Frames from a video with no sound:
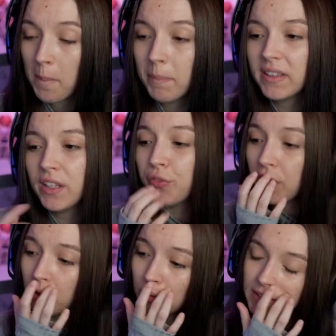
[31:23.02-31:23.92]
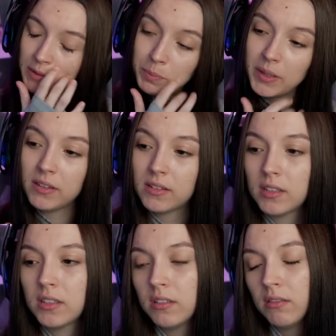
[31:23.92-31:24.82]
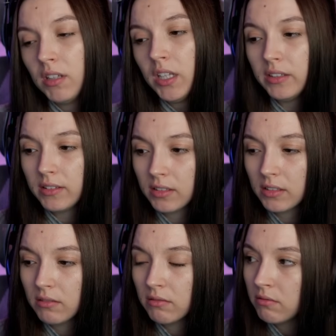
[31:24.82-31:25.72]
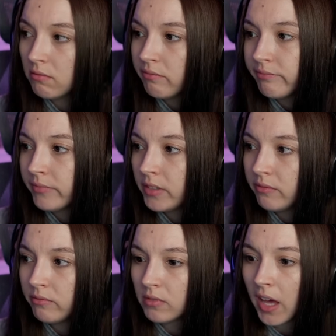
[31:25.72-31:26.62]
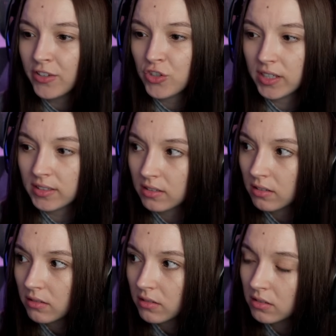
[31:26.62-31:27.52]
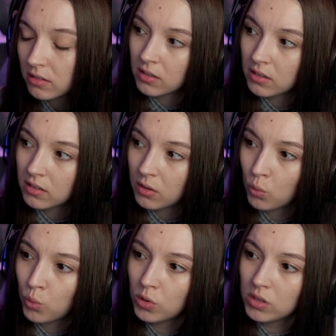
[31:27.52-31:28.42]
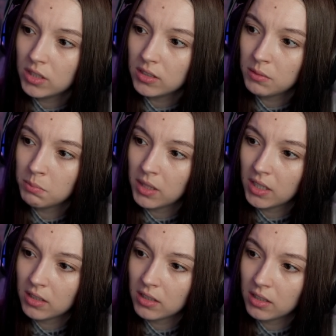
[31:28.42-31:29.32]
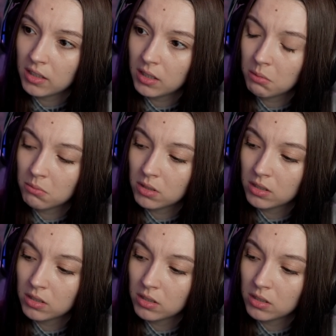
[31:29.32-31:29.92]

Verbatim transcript: But if he was beaten, eaten, digested, would it make him